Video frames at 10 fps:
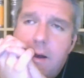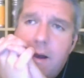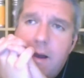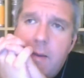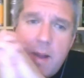
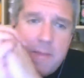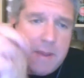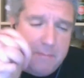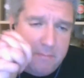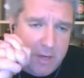uh, I
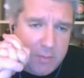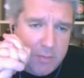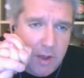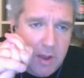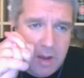met
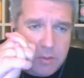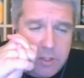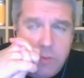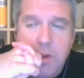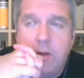Richard
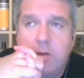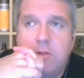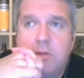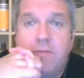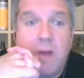Burhouse, who went
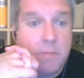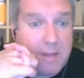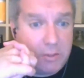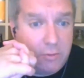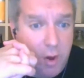on to found
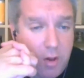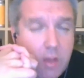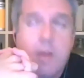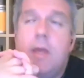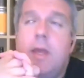Magic
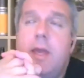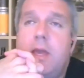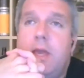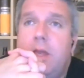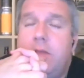Rock.
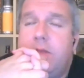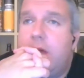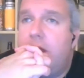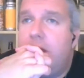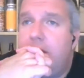He,
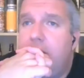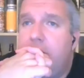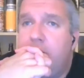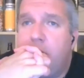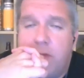he,
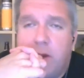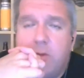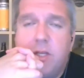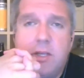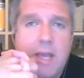he,
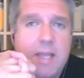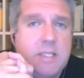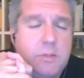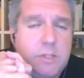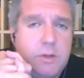those early
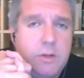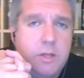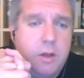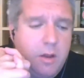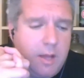days, he was doing
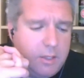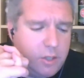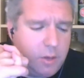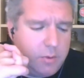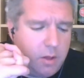an
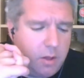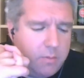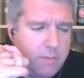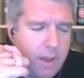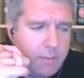online shop
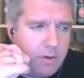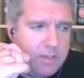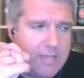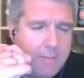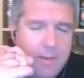called My
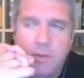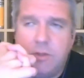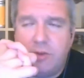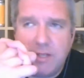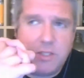Brewery Tap, and he
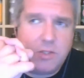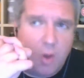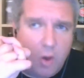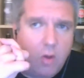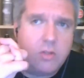was trying to
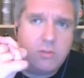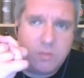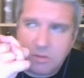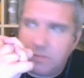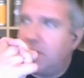source
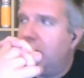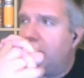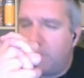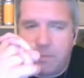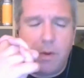some of
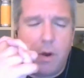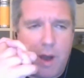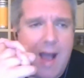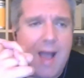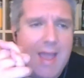the
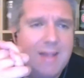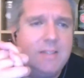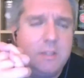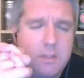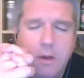more high
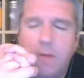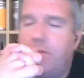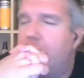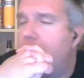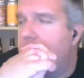end stuff.